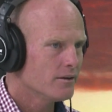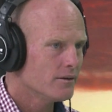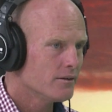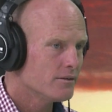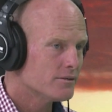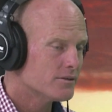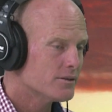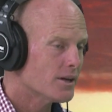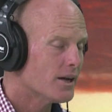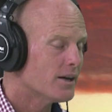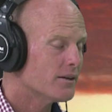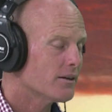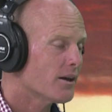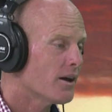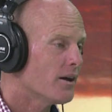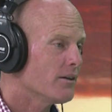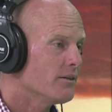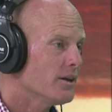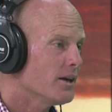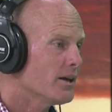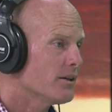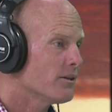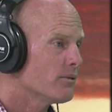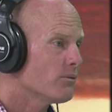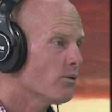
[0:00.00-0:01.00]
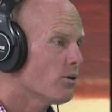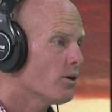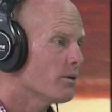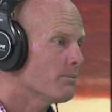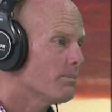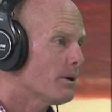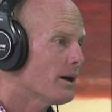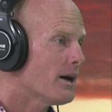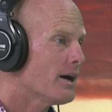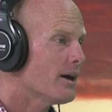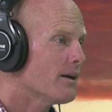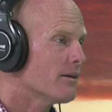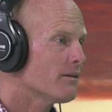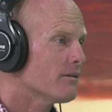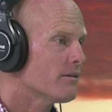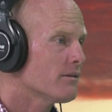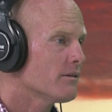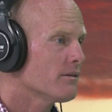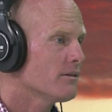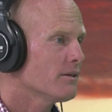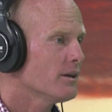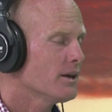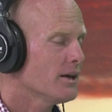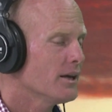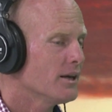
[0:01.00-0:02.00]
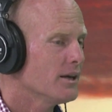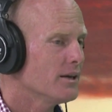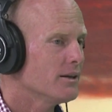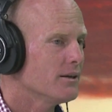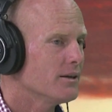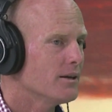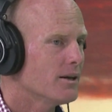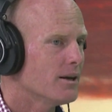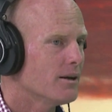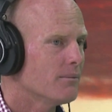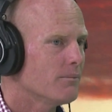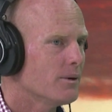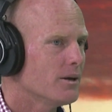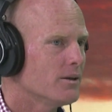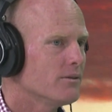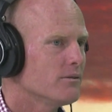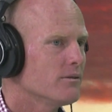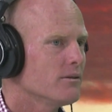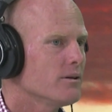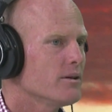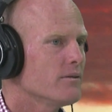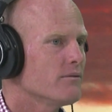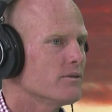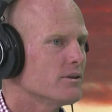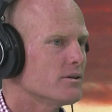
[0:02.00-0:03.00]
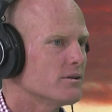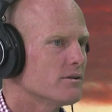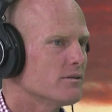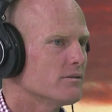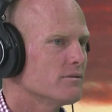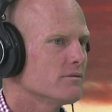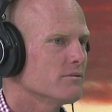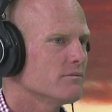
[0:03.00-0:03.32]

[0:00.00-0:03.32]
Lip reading: start going down the right path, and deliver